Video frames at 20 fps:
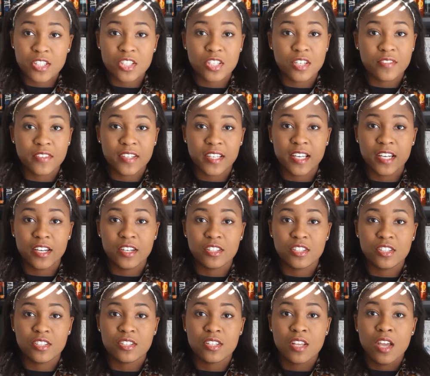of different
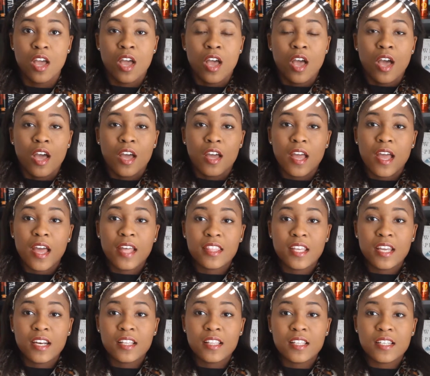characters, at the
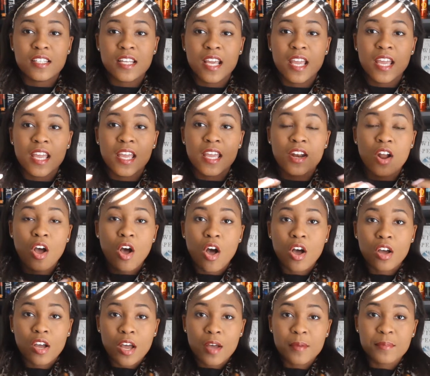end of the day it
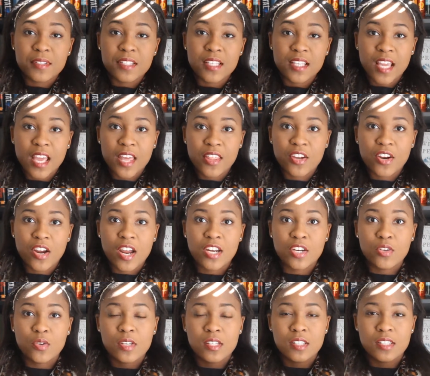all comes together and
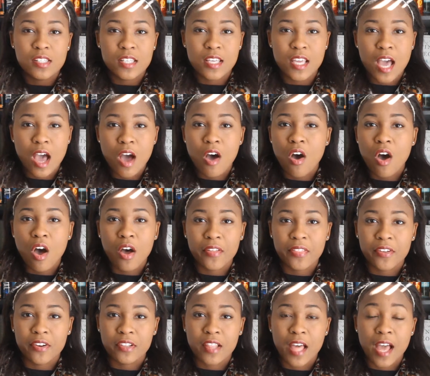you can see how all
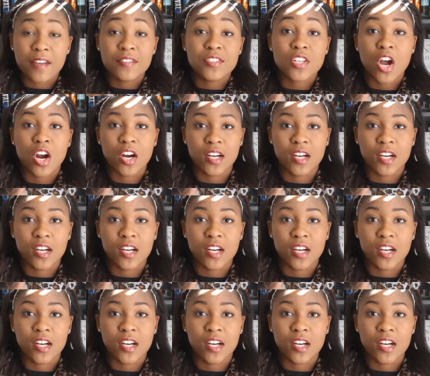their lives are